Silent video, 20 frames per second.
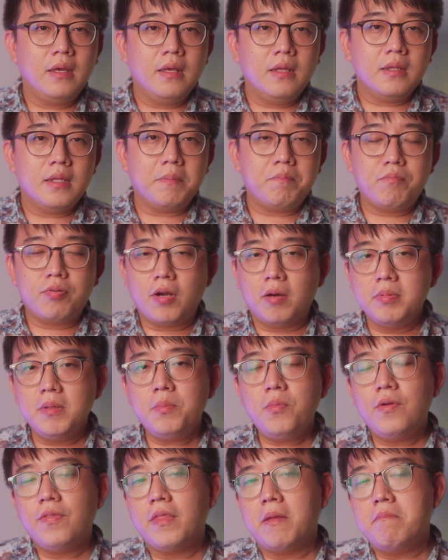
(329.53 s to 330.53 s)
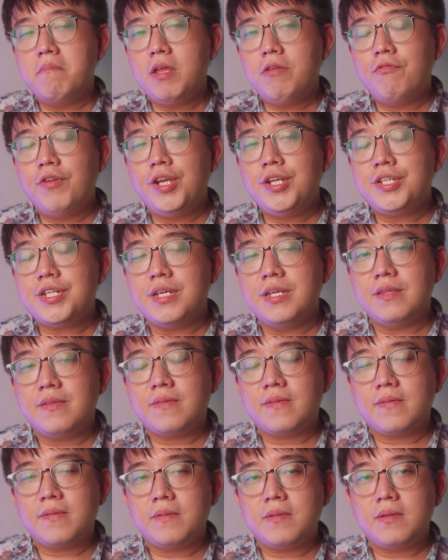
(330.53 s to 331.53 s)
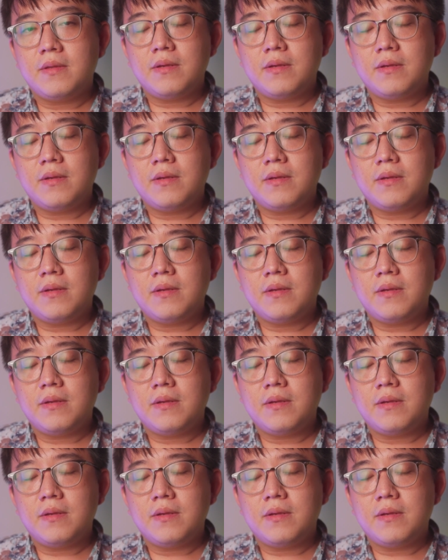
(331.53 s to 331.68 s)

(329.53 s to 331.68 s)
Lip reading: The problem with the mid-range, it's,